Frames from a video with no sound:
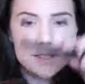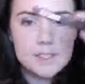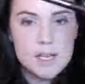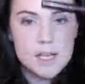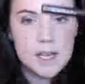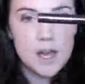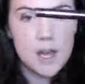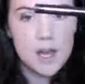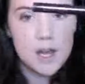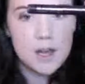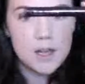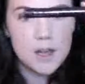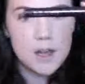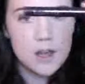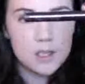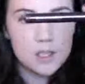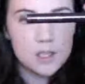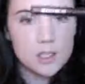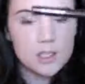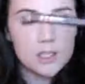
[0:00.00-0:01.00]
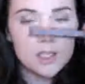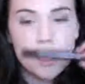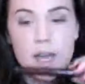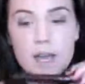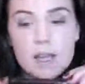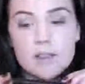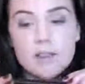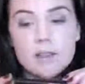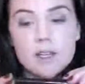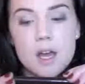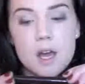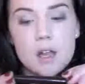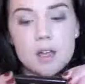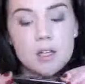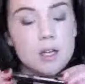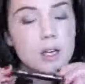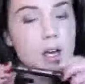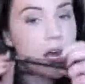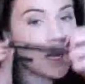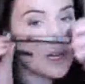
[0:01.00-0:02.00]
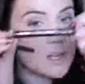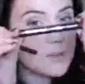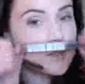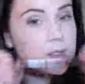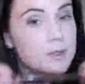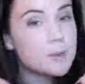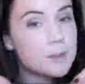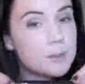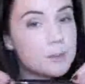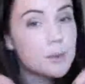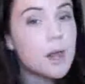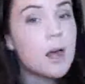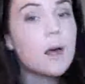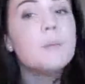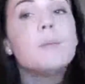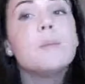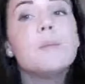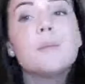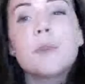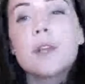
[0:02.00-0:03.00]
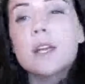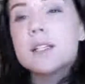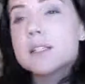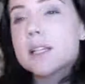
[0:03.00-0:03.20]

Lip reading: Stick Eye Color, and the color I used was Plum.